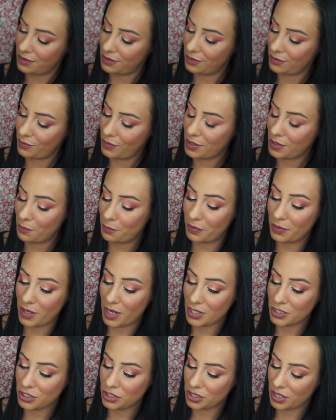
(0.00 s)
what a
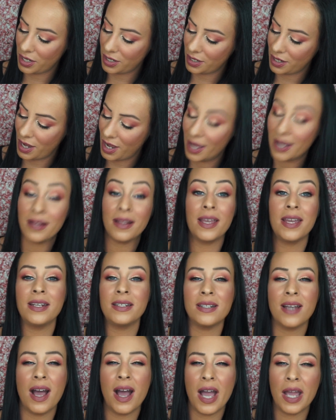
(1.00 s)
blush and highlight
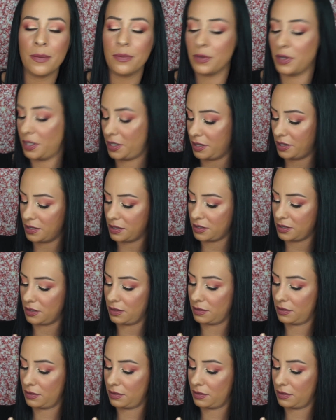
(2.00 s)
hybrid is.